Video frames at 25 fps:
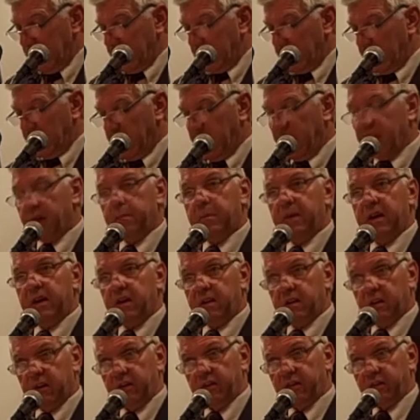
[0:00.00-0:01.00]
I
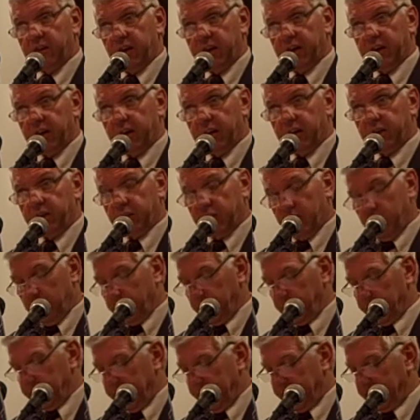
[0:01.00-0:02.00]
immediately signed on as a
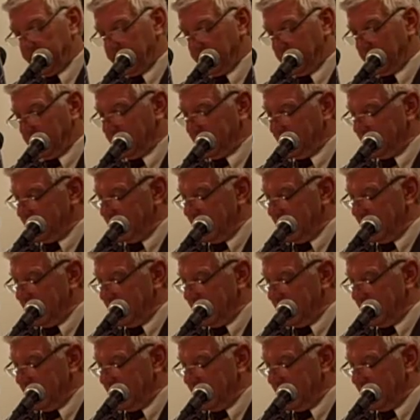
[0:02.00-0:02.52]
co-sponsor.